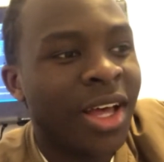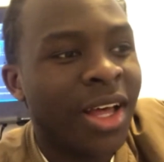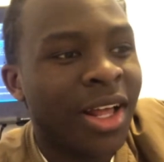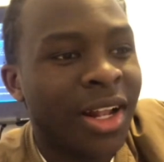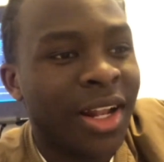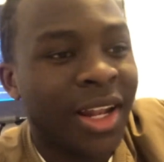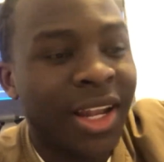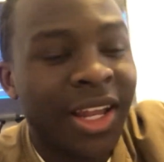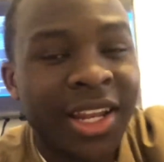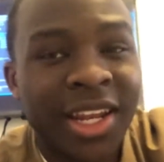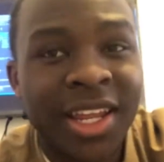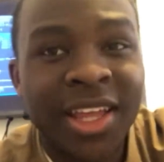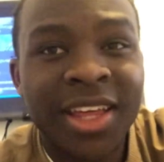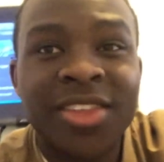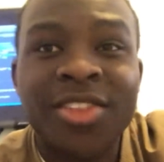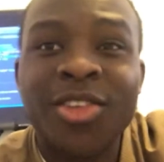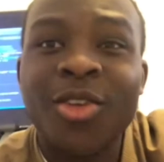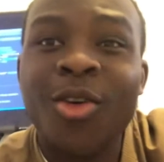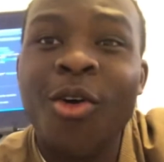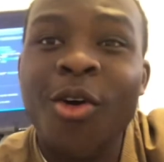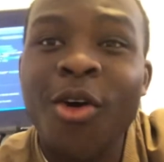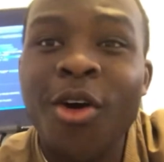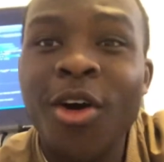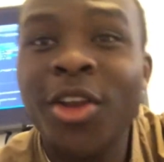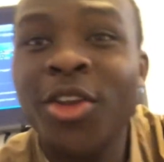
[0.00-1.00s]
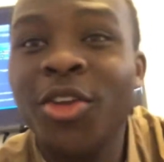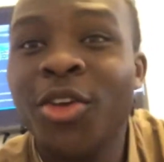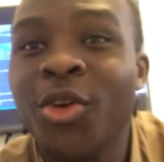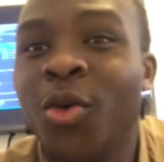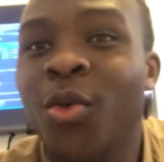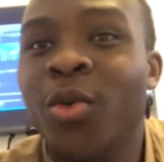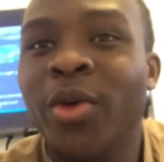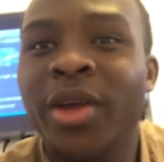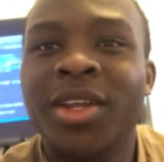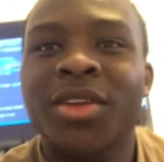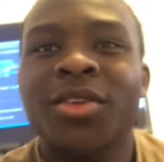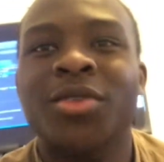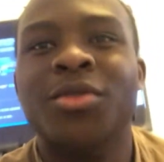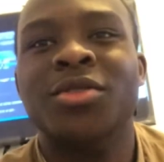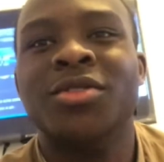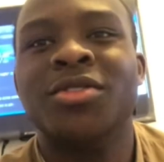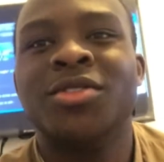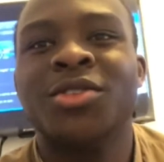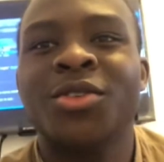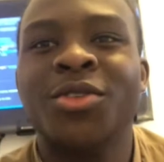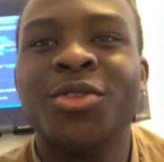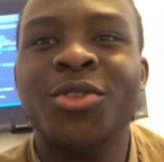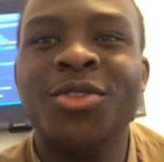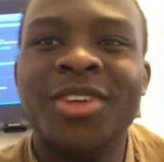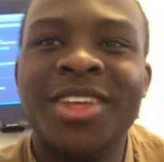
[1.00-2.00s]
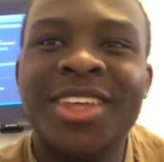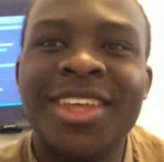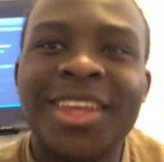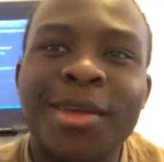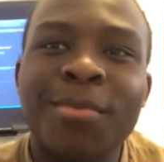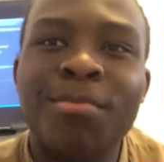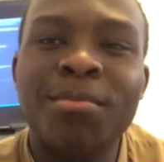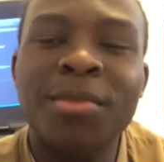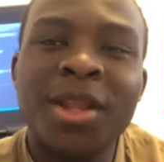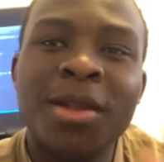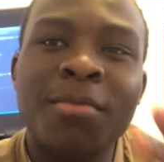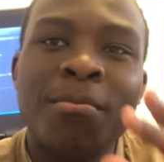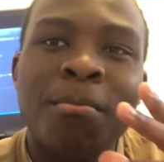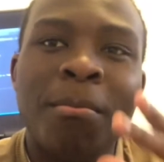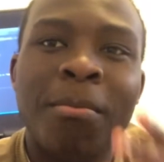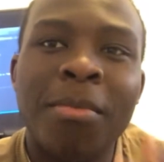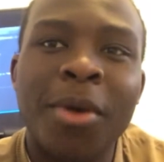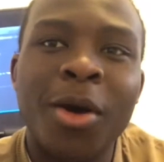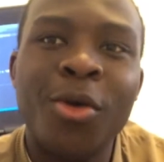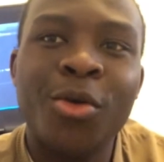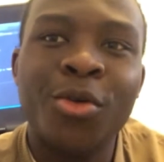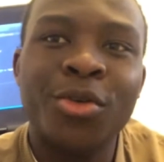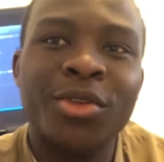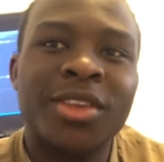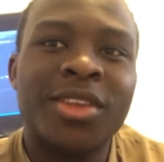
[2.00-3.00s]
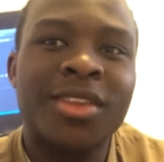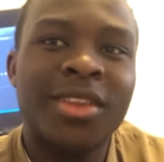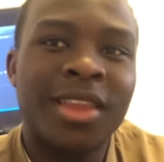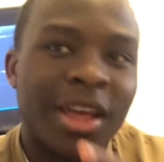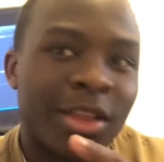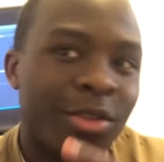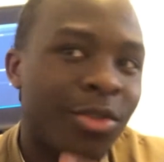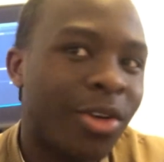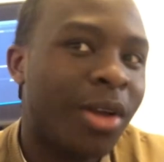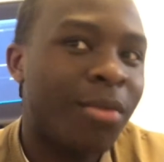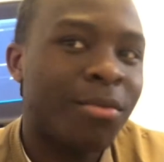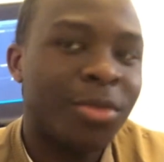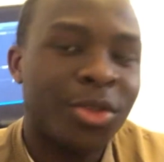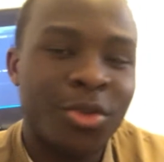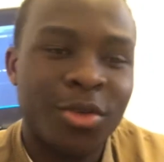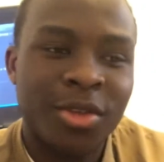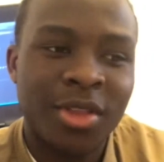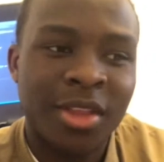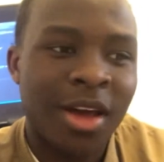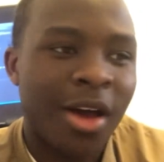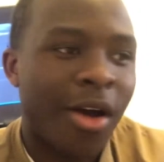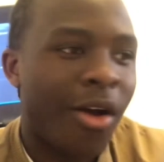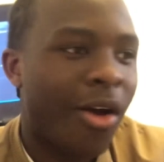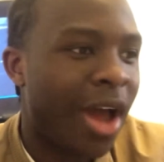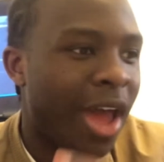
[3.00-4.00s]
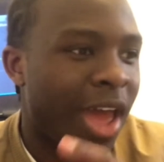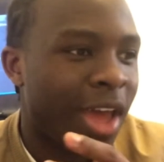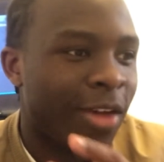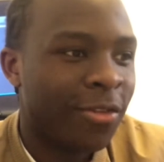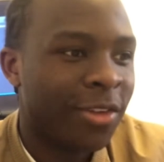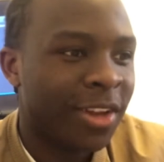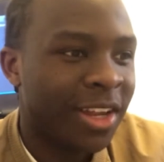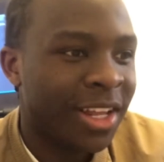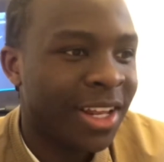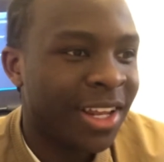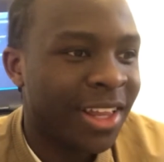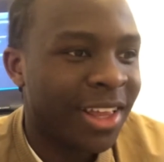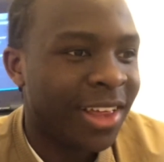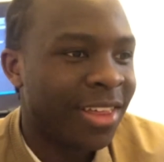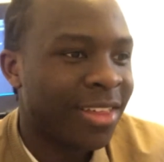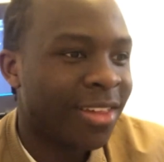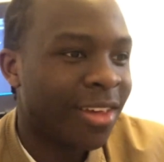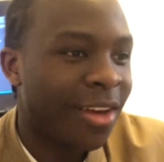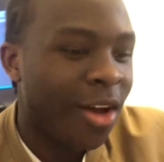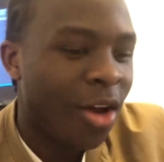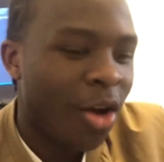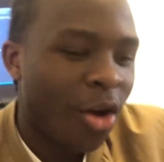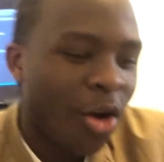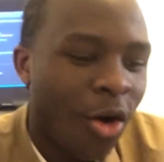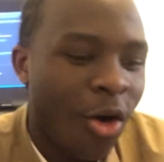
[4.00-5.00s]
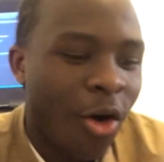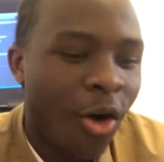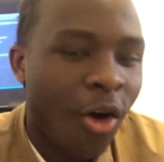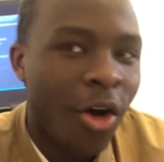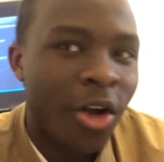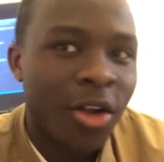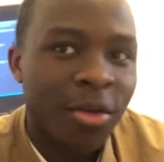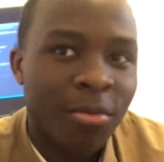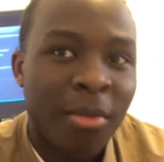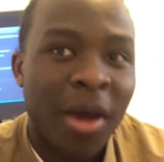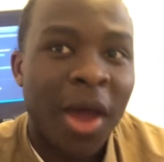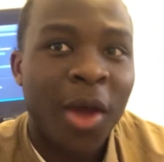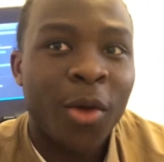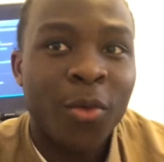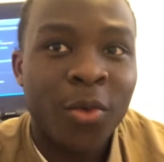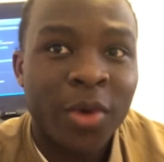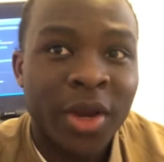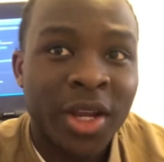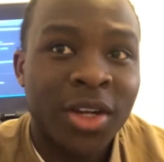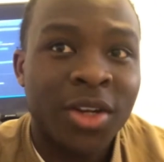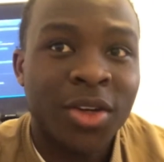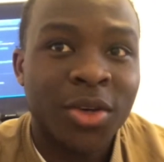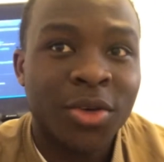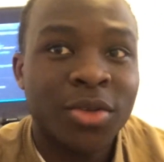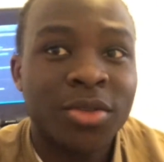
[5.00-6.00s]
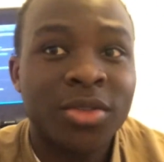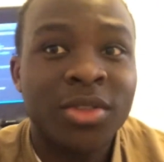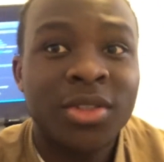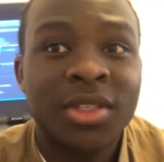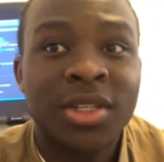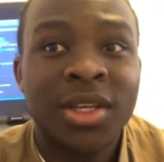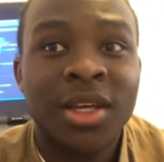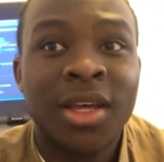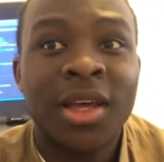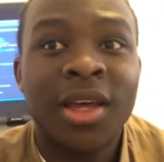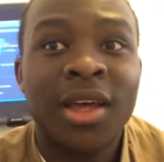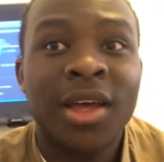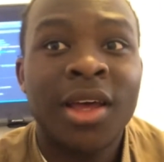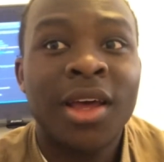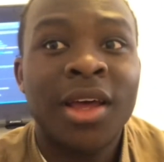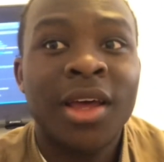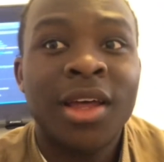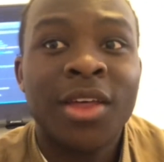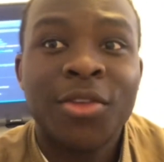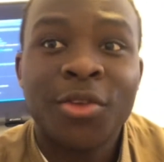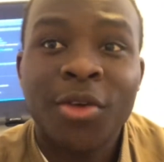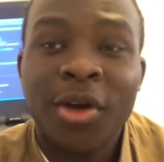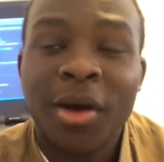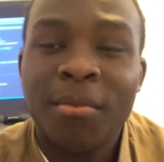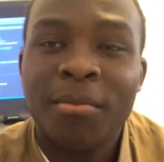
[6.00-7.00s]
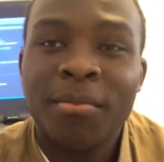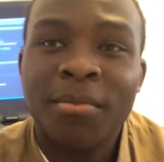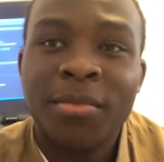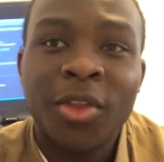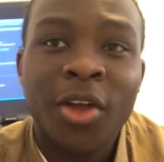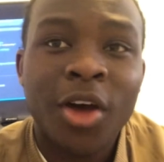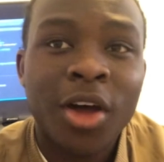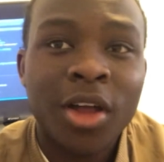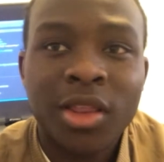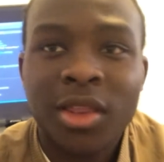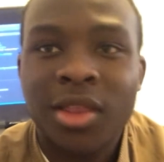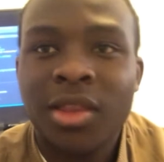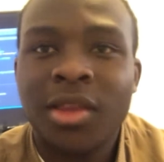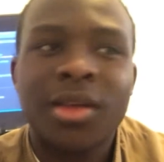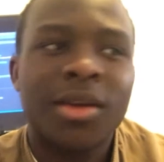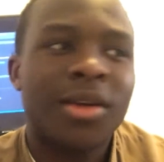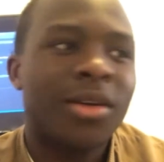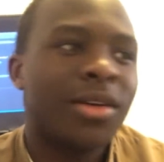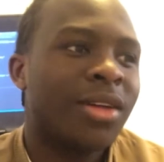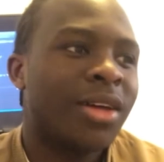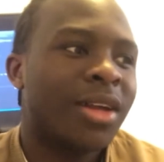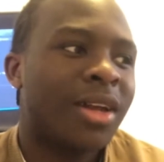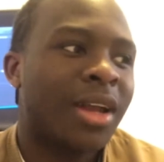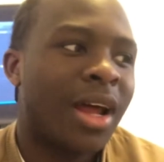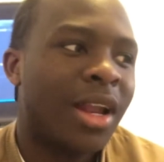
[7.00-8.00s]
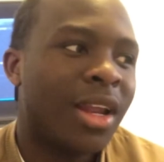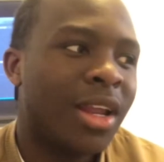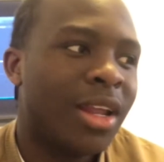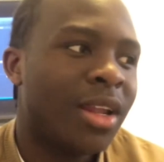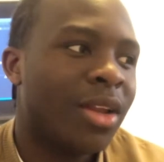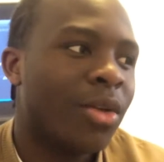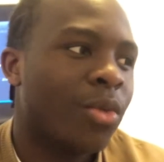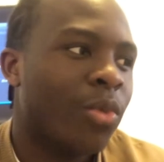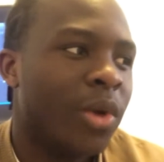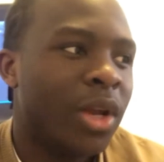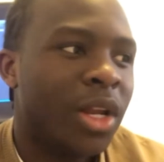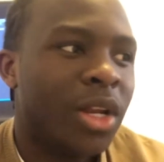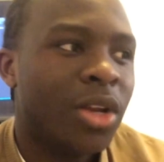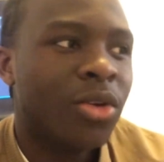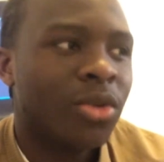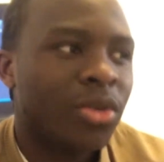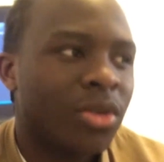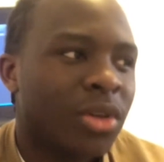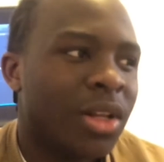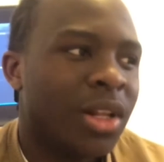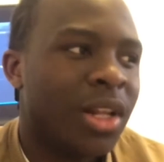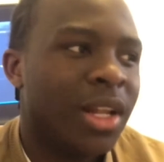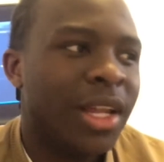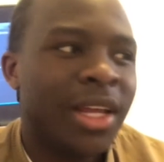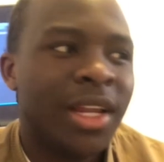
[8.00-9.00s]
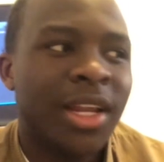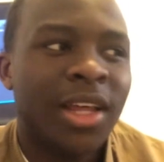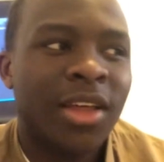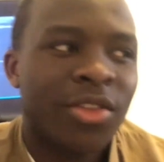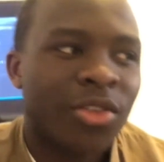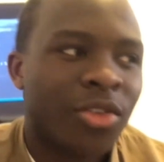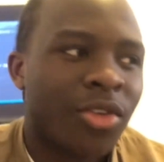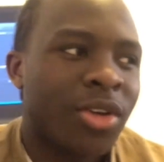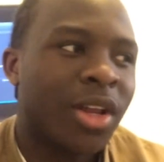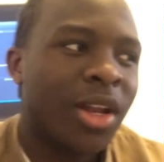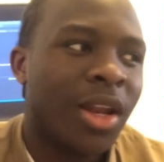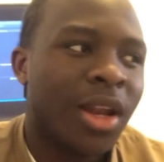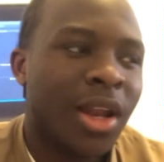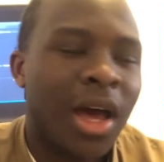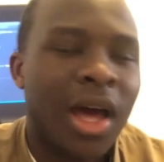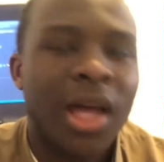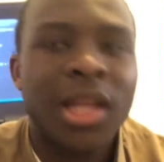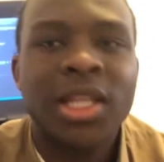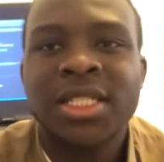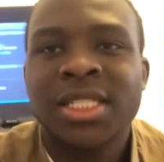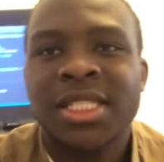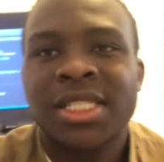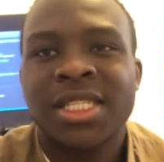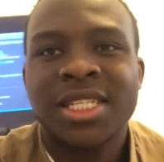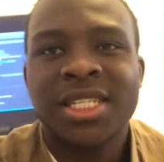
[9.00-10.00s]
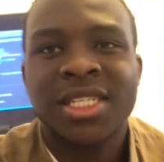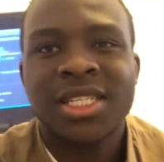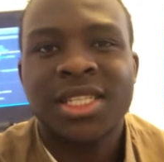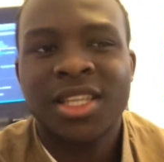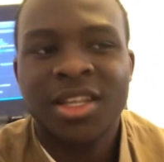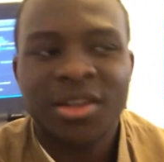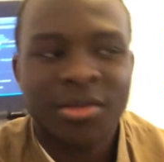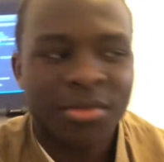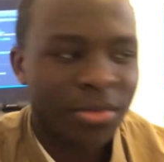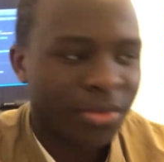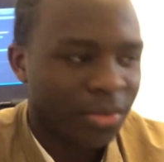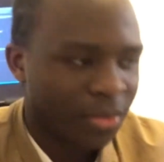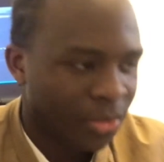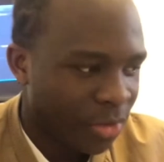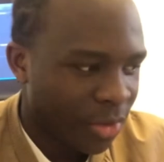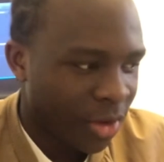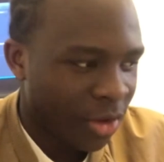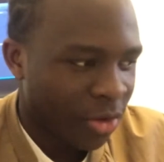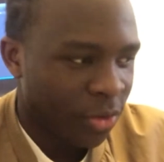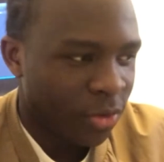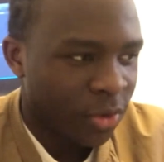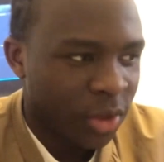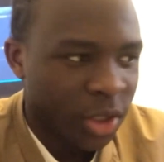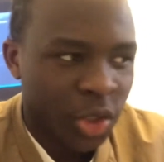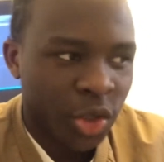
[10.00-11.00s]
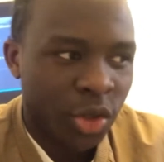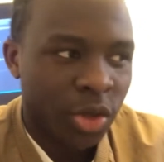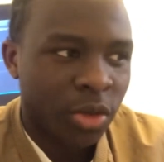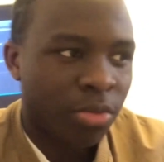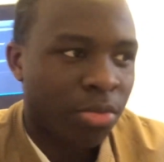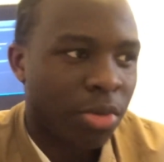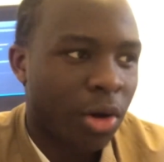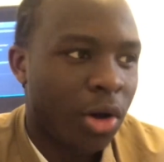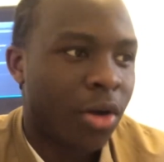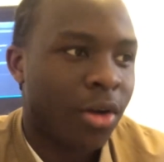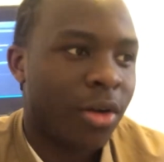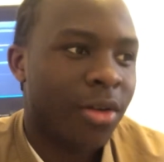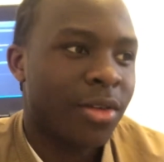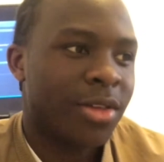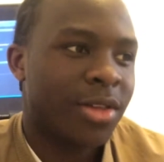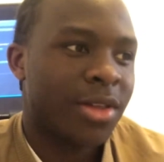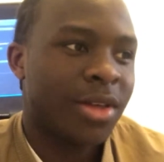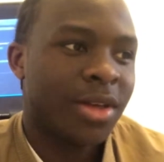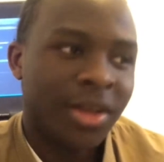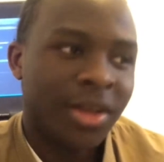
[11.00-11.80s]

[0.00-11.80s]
Linux on your Windows. So you keep in both. That's what I'm doing now. I have Linux on my Windows. So I'm not running Linux on another system. VirtualBox.